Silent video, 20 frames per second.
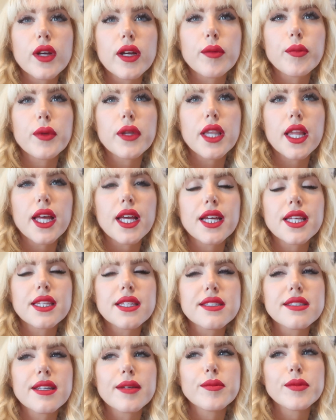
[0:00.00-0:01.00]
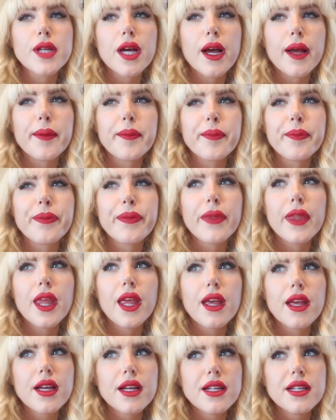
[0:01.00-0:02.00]
right? But like at the same time,
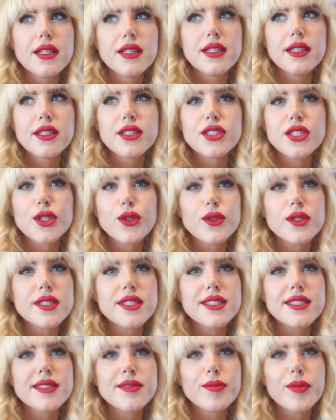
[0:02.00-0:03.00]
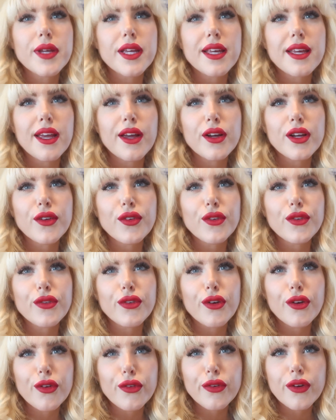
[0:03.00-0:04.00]
she was being caregiver
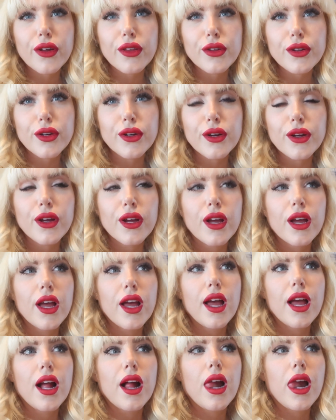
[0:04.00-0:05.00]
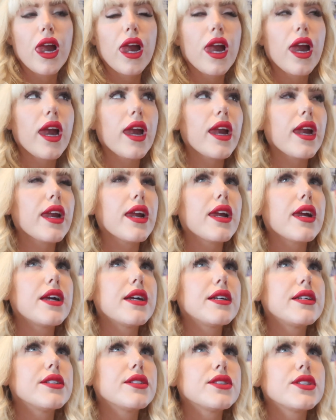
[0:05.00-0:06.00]
for her father,
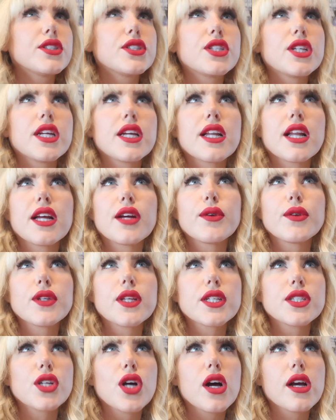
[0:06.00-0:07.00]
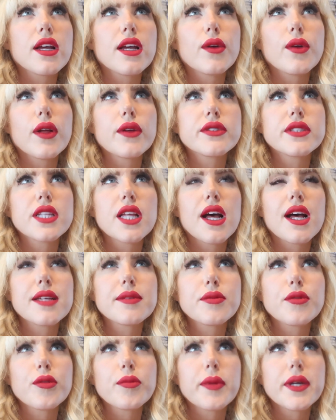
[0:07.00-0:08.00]
and she and I were like talking while I was in the
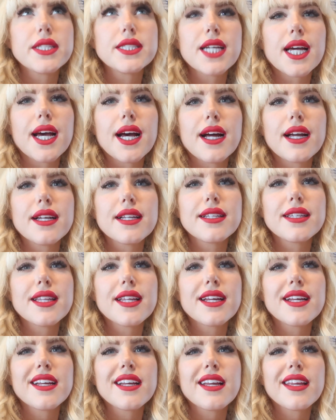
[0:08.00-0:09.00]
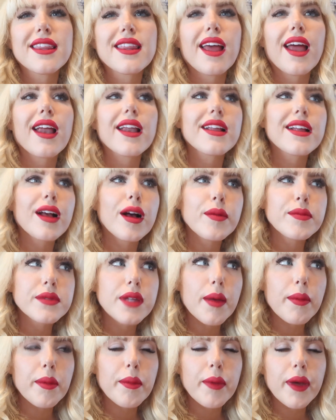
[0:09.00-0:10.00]
hospital with my dad, and like that comes
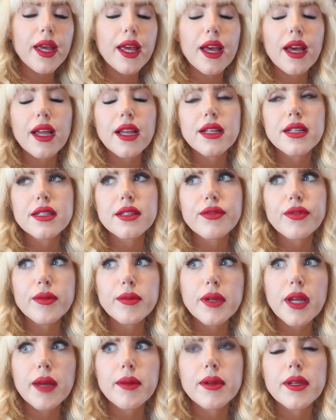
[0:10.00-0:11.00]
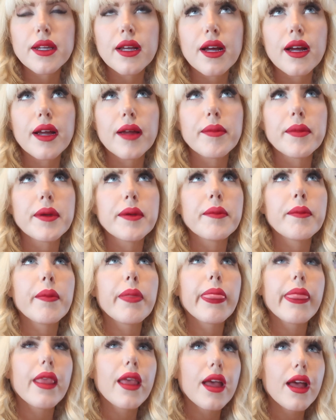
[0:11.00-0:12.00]
up in my head from time to time, and
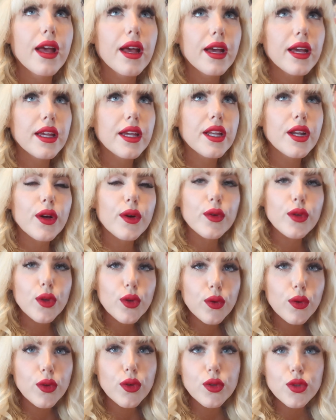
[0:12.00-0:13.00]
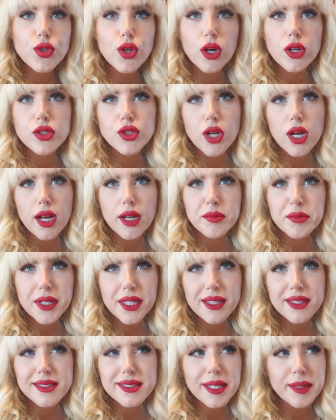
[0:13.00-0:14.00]
you know, you you charge on, but
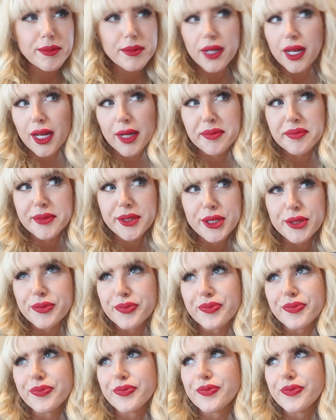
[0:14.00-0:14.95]
at the same time, you. Know,